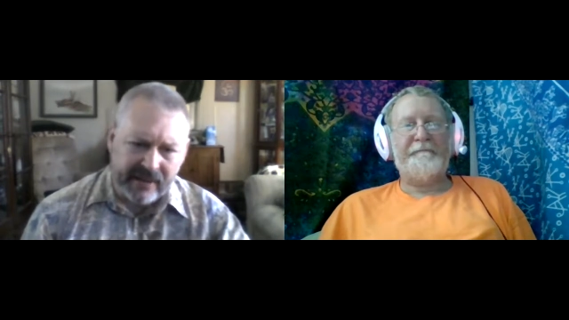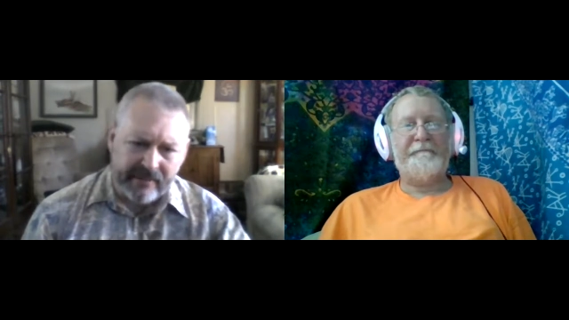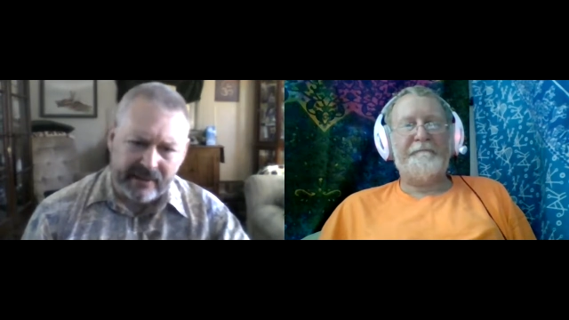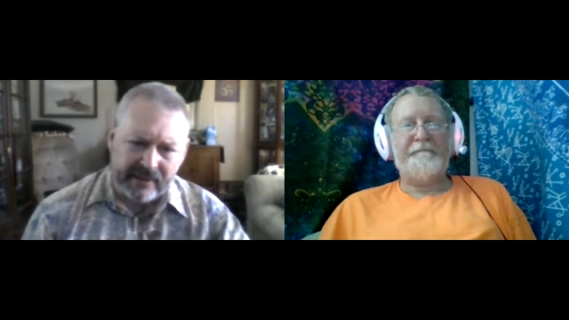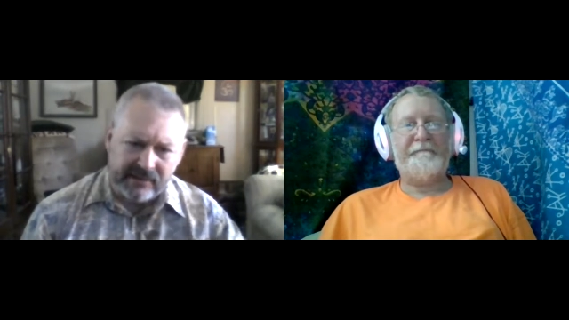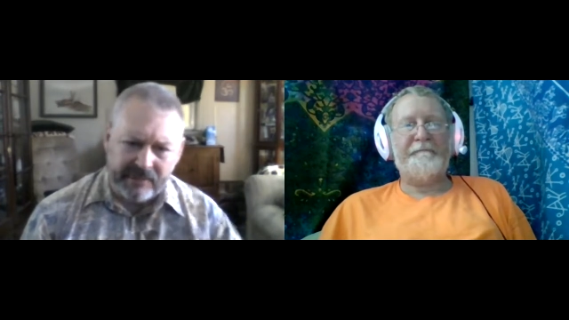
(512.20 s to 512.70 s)
Speaker 1: and
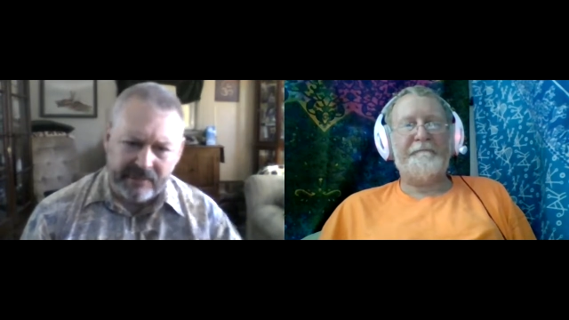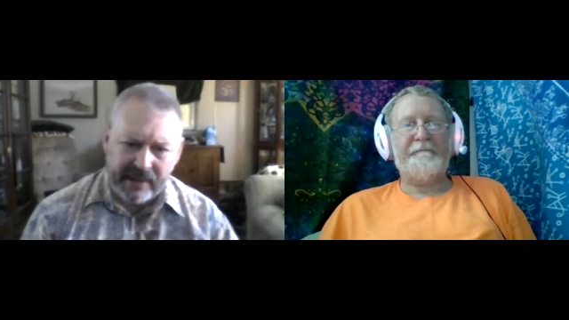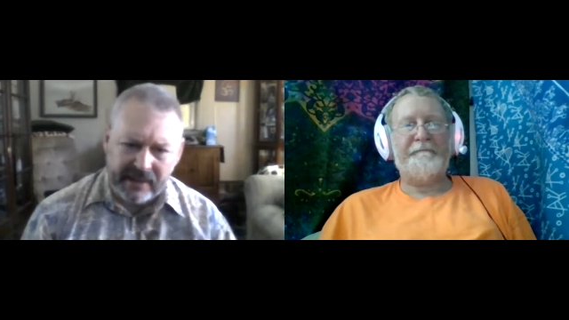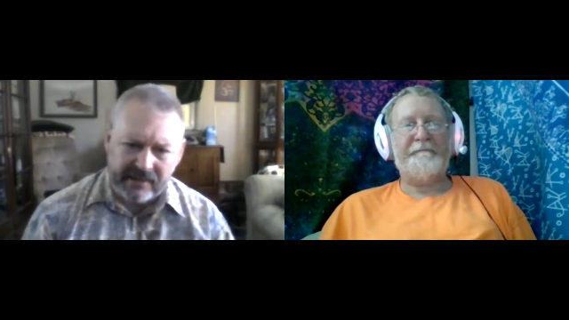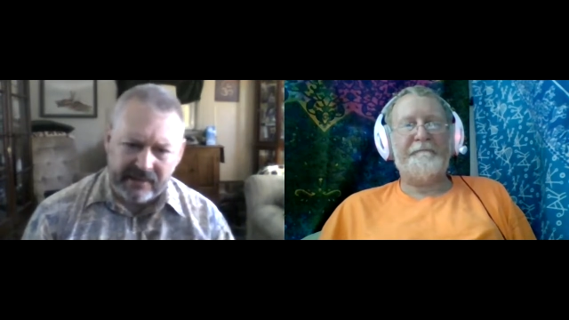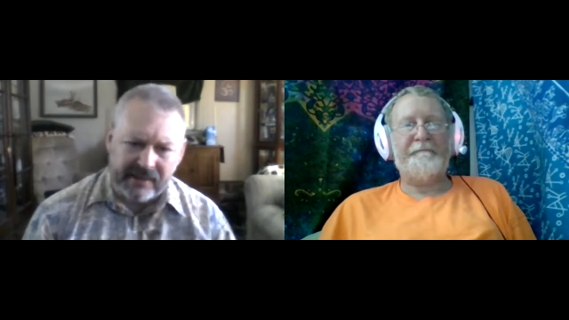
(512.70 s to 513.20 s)
speaks
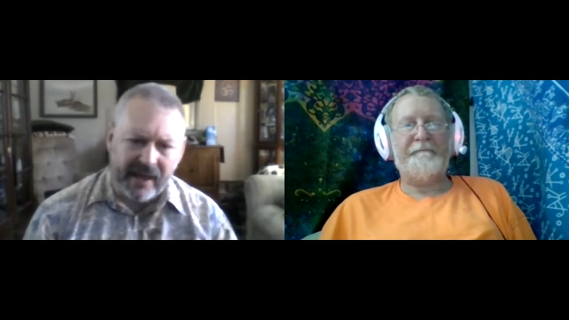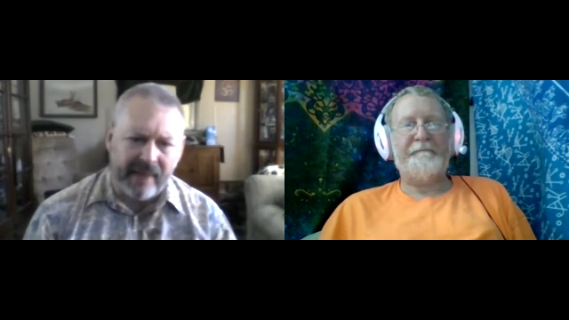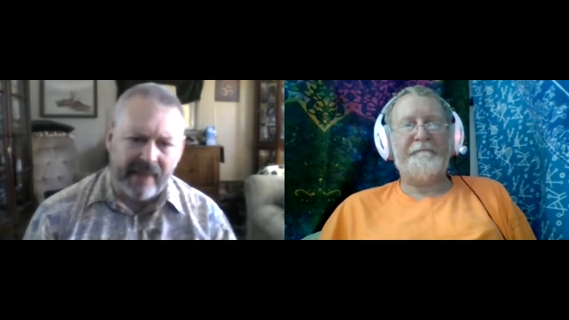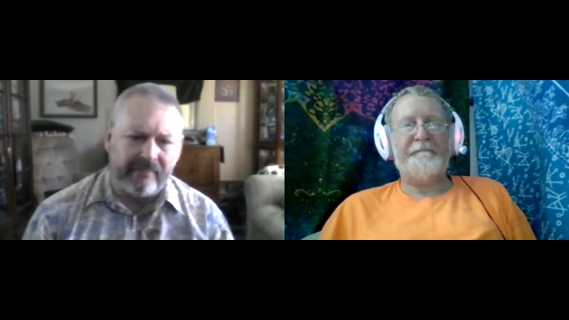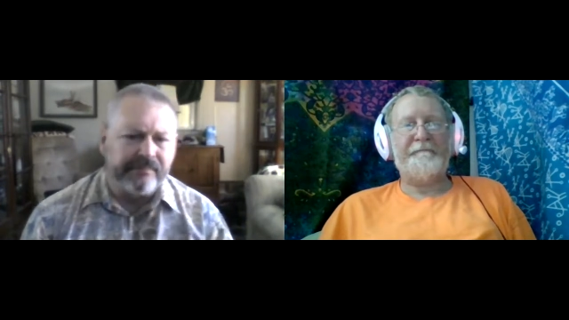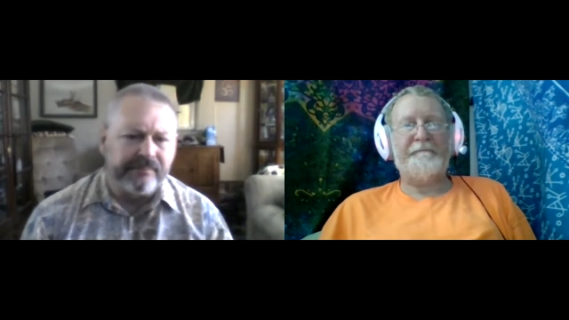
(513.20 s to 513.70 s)
them
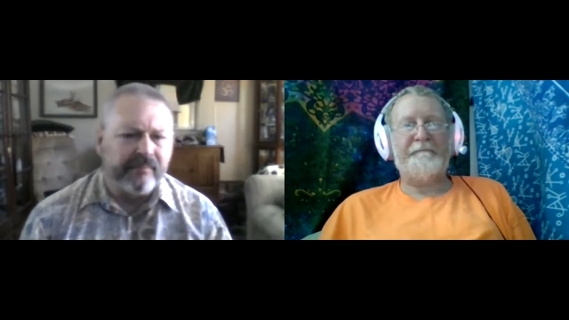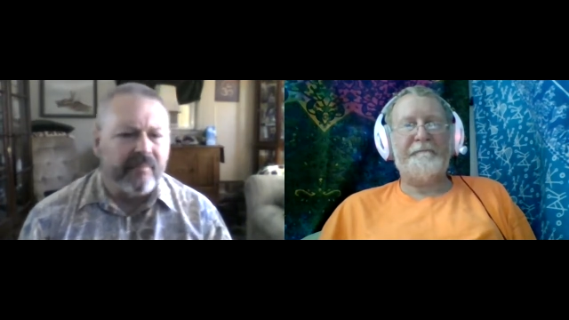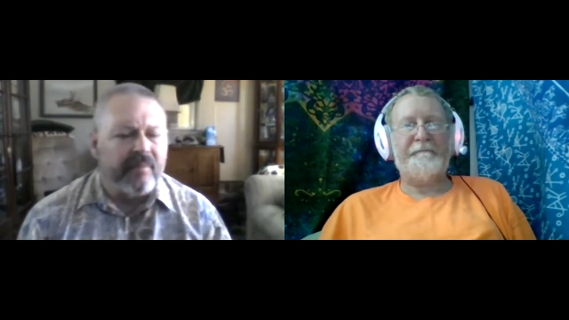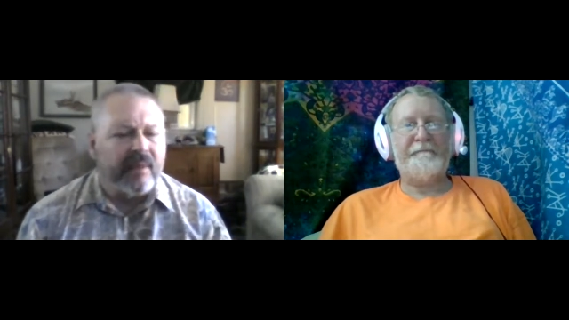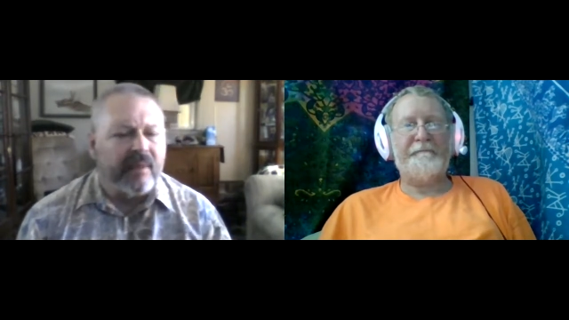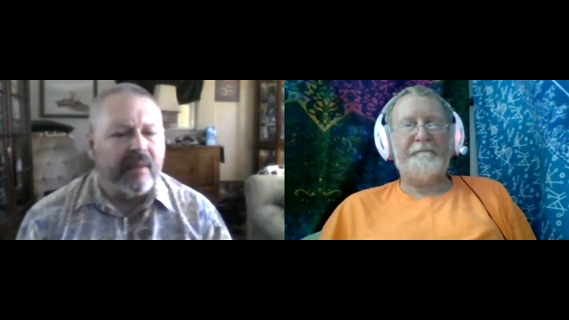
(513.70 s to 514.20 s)

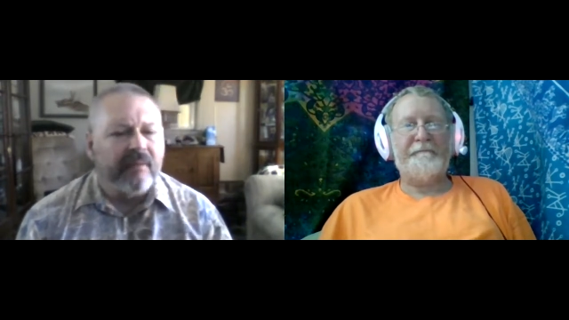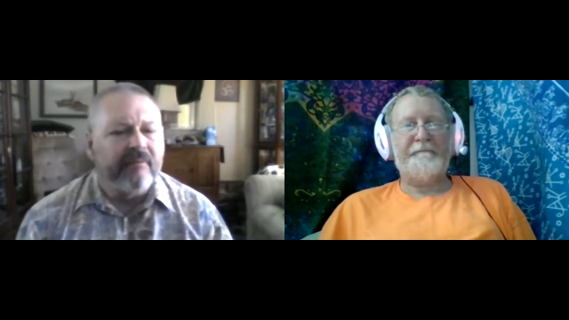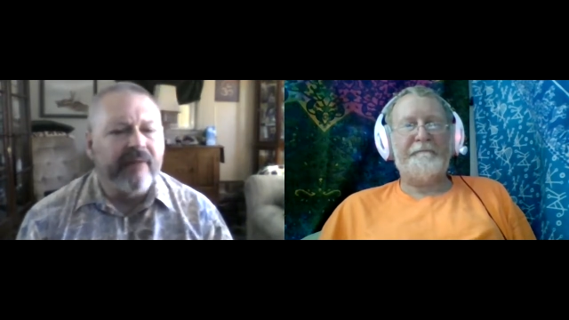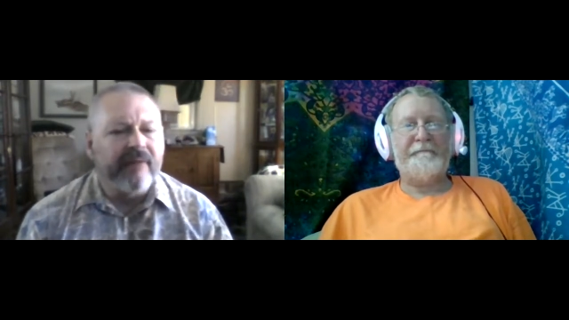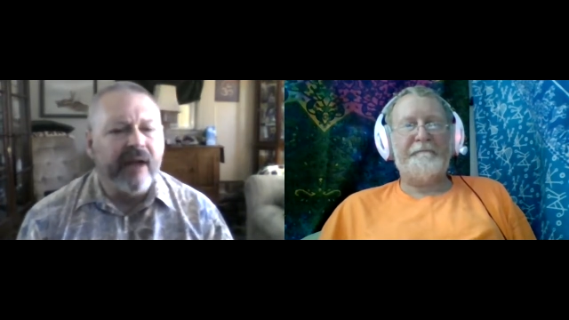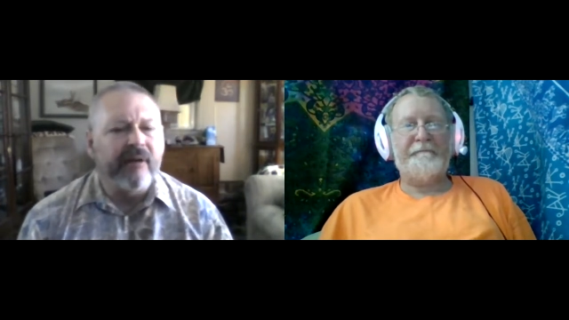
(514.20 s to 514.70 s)

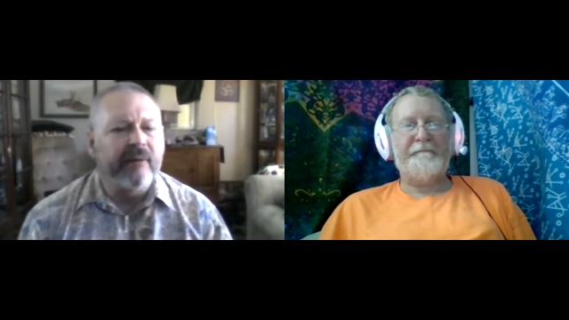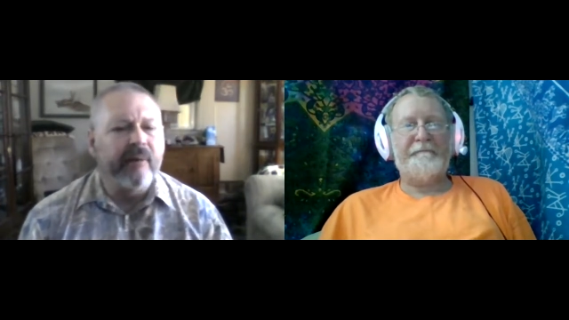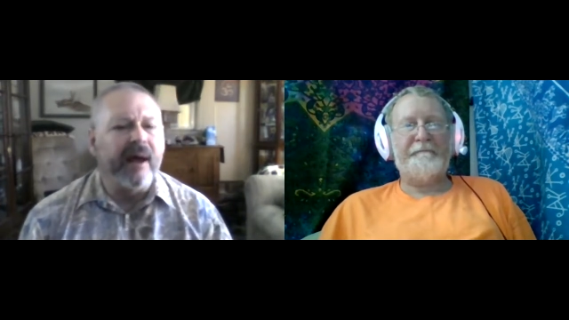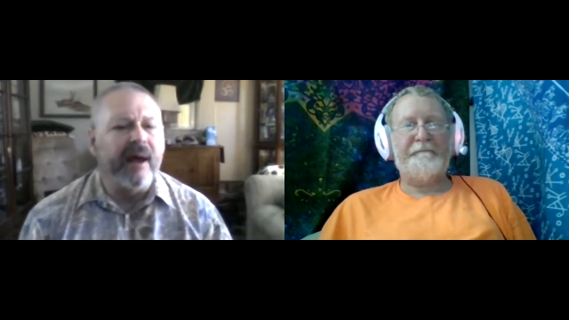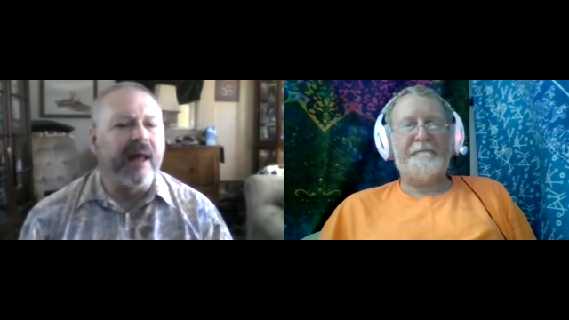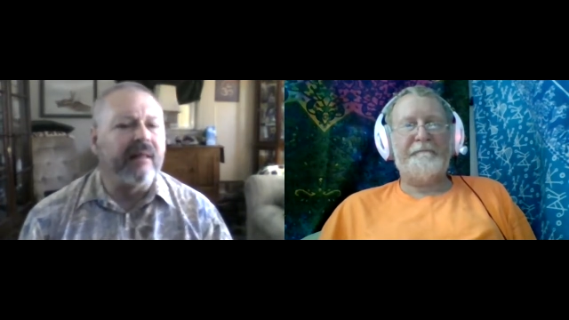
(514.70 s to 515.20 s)
very
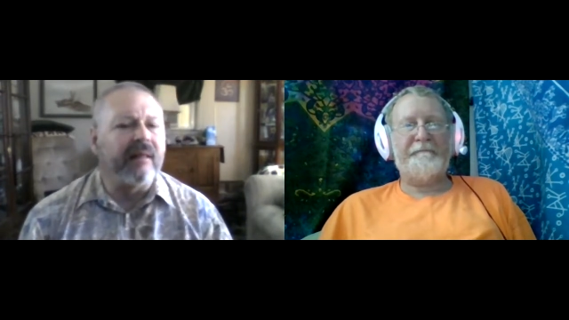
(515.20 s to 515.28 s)
well.